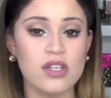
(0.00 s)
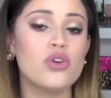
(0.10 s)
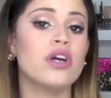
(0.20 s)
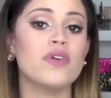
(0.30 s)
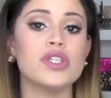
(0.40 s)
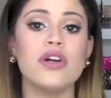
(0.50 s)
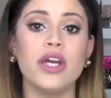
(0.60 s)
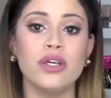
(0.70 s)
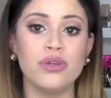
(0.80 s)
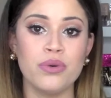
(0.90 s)
You can return
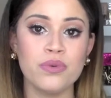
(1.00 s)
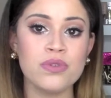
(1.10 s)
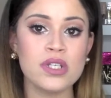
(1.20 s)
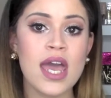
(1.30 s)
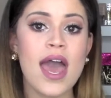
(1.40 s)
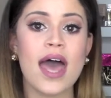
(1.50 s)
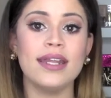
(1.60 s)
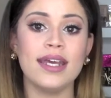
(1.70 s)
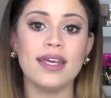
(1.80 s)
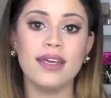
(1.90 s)
it used,
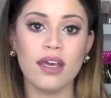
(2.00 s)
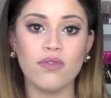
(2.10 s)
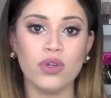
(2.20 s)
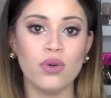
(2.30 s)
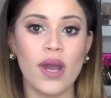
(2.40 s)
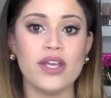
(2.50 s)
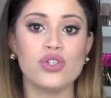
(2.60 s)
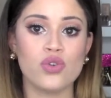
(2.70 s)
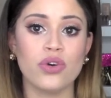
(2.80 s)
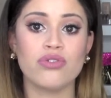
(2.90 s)
and they give you a
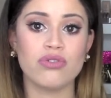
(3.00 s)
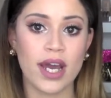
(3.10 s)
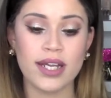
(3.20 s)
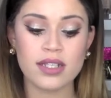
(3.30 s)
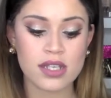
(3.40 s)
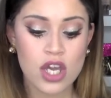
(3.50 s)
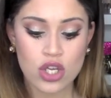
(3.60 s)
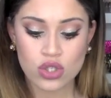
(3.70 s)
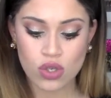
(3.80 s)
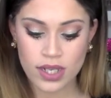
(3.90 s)
store credit.
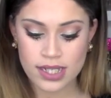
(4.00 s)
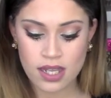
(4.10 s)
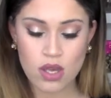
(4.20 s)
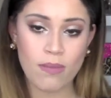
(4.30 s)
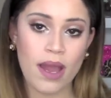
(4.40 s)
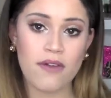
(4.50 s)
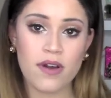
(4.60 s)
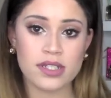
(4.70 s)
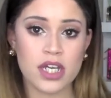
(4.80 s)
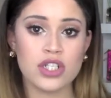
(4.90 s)
So let's say that you buy a
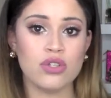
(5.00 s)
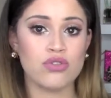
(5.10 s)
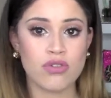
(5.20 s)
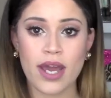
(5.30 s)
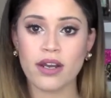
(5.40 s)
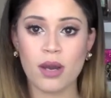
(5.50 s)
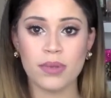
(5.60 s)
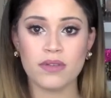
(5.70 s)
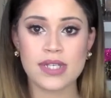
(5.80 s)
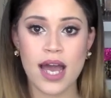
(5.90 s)
foundation, you try it a
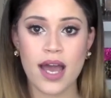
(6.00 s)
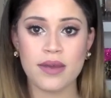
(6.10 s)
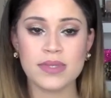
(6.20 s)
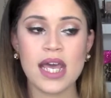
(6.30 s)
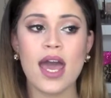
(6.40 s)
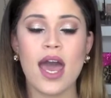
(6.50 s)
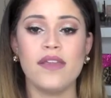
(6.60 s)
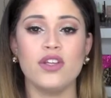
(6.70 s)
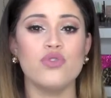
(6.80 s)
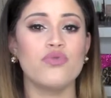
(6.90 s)
couple of times,
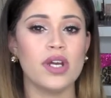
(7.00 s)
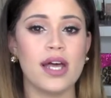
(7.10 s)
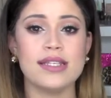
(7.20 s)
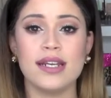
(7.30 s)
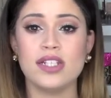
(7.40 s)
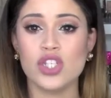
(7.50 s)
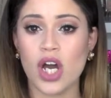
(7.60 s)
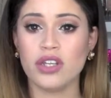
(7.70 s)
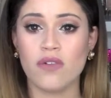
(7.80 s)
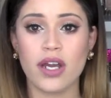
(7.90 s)
and then you realize that it's
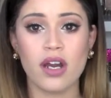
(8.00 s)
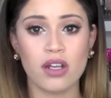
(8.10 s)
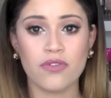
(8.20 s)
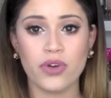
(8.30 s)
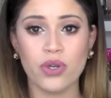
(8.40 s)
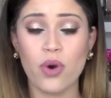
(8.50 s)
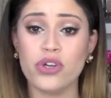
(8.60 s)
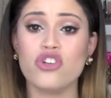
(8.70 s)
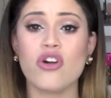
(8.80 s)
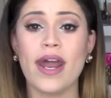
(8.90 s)
not the right color for you, or
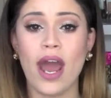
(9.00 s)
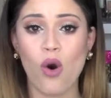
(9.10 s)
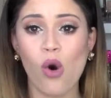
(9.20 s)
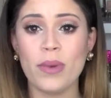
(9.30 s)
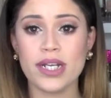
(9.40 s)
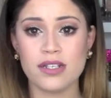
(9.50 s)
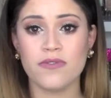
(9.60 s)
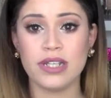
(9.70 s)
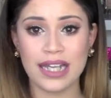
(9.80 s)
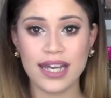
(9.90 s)
you try it at home in a
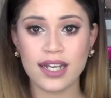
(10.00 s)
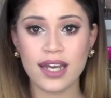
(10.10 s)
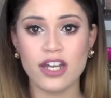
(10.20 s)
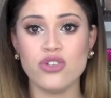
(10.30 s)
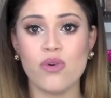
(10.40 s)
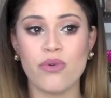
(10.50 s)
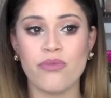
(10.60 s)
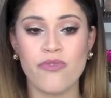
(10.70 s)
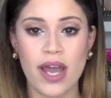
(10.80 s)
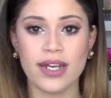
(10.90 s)
different lighting and you
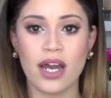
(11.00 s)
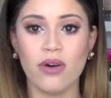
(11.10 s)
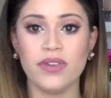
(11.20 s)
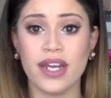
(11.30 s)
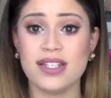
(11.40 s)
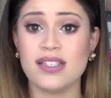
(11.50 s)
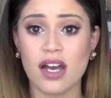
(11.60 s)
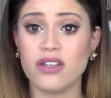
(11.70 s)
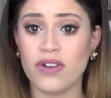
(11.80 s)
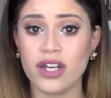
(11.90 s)
find out that it's
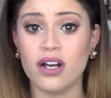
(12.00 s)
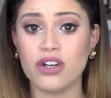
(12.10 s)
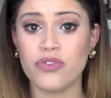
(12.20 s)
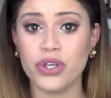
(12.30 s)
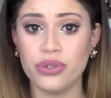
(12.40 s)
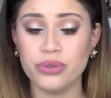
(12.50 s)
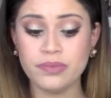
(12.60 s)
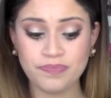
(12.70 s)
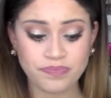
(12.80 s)
not the right color for you.